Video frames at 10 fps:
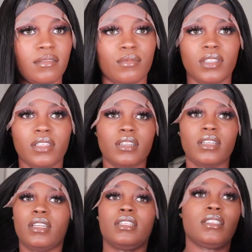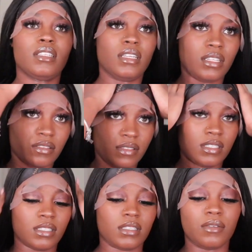130 density
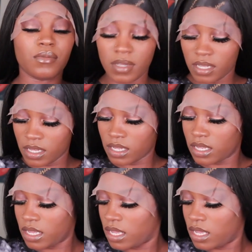360 wig.